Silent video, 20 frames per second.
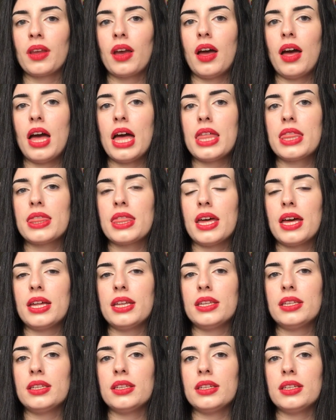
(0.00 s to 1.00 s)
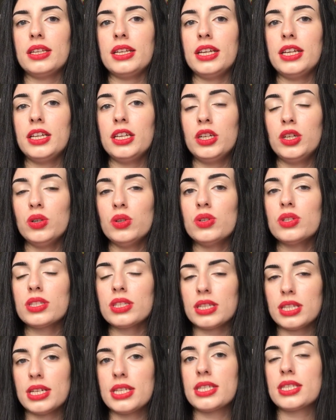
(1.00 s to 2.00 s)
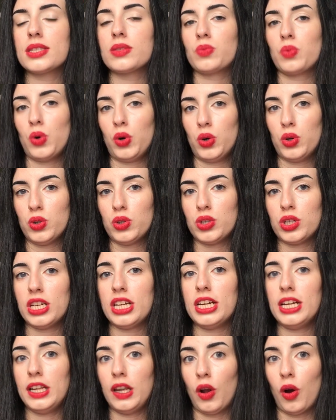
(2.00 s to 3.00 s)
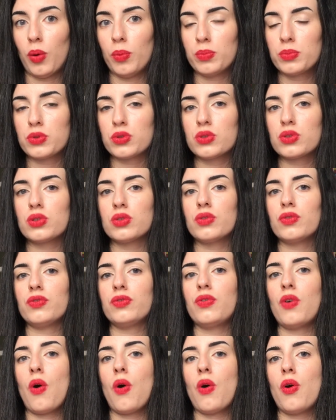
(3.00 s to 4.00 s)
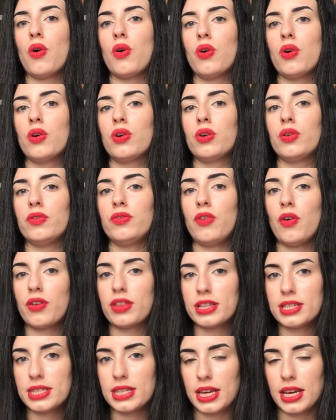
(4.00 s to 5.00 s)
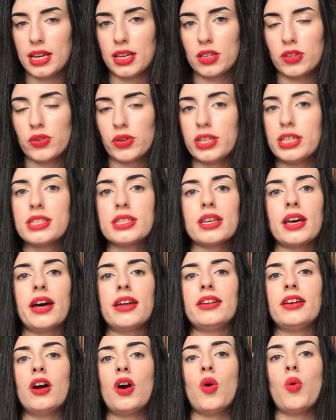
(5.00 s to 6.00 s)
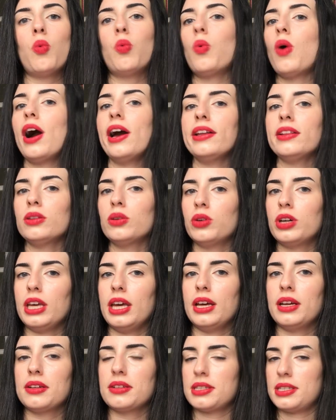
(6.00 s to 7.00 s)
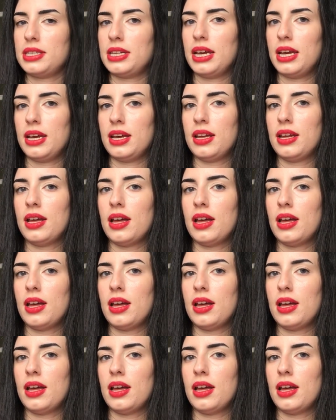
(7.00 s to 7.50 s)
and then he used this word inos for the sea. So he said wine-looking sea.